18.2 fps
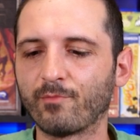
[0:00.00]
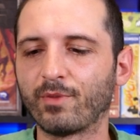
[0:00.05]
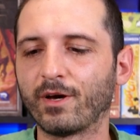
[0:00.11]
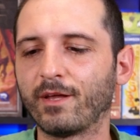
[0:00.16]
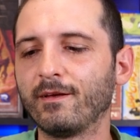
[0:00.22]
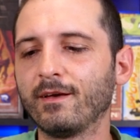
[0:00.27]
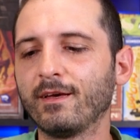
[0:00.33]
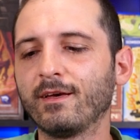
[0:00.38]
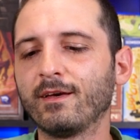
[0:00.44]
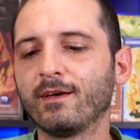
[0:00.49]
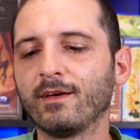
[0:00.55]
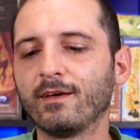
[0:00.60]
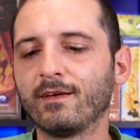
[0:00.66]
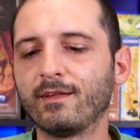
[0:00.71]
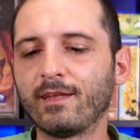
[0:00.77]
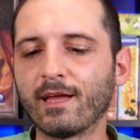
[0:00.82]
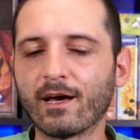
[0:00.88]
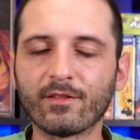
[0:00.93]
But
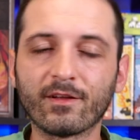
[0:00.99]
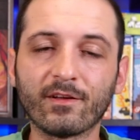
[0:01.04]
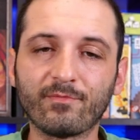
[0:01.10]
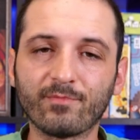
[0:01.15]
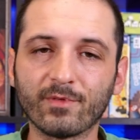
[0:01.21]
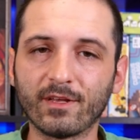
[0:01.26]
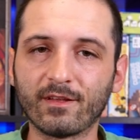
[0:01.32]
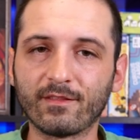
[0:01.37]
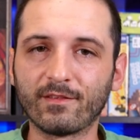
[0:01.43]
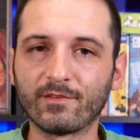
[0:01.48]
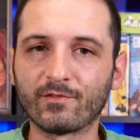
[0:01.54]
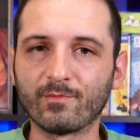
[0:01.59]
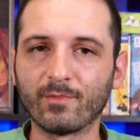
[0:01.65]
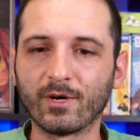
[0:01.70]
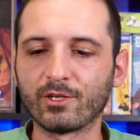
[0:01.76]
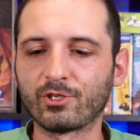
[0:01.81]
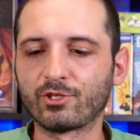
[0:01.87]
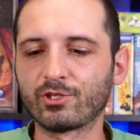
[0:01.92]
now that I've played it this
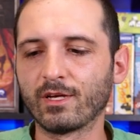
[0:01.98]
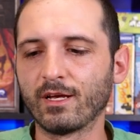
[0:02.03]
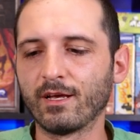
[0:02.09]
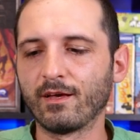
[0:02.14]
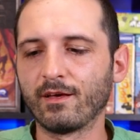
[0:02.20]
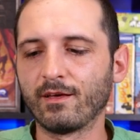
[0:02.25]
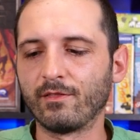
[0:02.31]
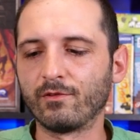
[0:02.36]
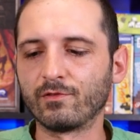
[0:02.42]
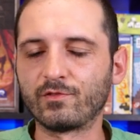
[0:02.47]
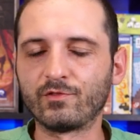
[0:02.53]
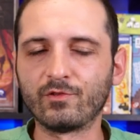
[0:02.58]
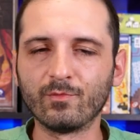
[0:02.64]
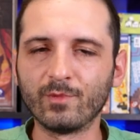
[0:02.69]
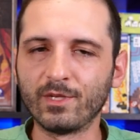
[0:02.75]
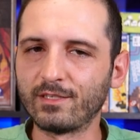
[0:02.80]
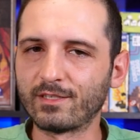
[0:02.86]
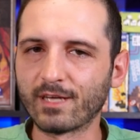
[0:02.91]
much, there's
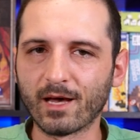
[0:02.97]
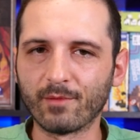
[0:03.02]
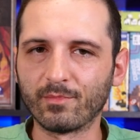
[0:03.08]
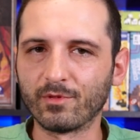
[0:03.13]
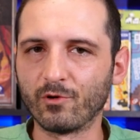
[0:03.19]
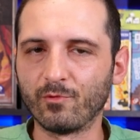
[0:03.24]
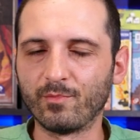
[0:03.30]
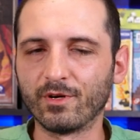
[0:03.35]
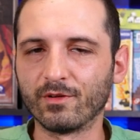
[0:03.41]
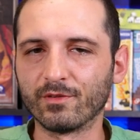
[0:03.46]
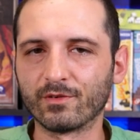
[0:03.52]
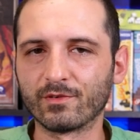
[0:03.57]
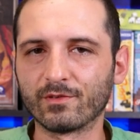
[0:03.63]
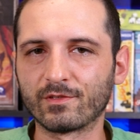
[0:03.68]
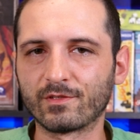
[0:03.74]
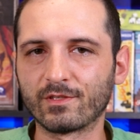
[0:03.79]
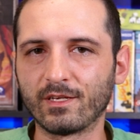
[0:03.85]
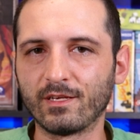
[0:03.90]
too many tableau
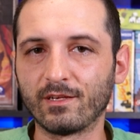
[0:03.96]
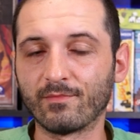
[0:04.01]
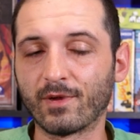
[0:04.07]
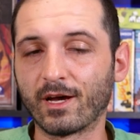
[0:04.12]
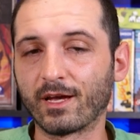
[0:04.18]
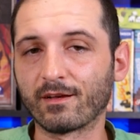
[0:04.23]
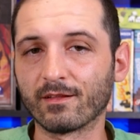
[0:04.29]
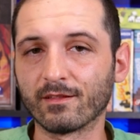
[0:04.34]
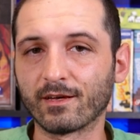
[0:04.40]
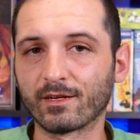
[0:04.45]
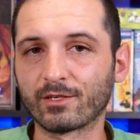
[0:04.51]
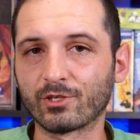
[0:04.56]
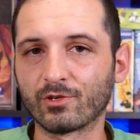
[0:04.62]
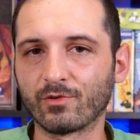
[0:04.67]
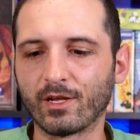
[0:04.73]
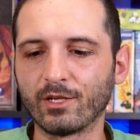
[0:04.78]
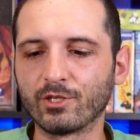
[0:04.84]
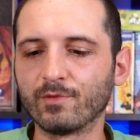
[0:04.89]
builders in my
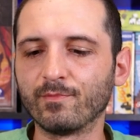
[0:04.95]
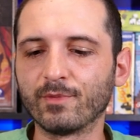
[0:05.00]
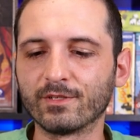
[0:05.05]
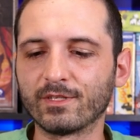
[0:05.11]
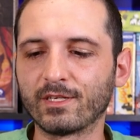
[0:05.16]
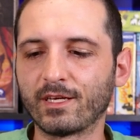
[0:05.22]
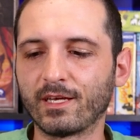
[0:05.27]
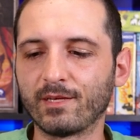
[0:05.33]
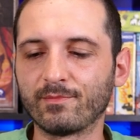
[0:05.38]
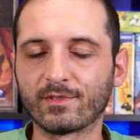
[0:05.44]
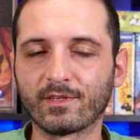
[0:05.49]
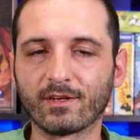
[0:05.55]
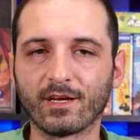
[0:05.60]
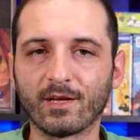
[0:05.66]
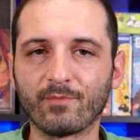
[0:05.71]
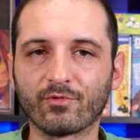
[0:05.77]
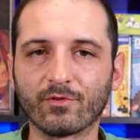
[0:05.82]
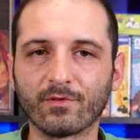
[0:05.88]
collection or engine building games
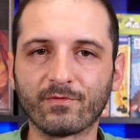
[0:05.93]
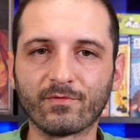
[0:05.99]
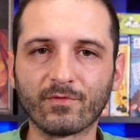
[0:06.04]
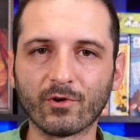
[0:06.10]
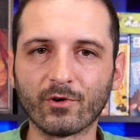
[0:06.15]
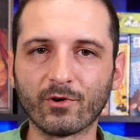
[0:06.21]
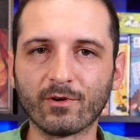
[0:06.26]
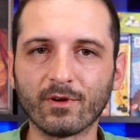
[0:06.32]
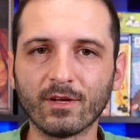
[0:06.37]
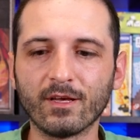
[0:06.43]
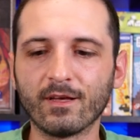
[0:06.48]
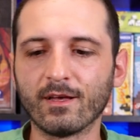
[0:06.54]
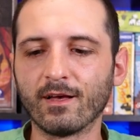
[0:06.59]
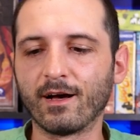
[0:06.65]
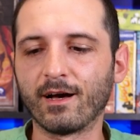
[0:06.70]
that I prefer.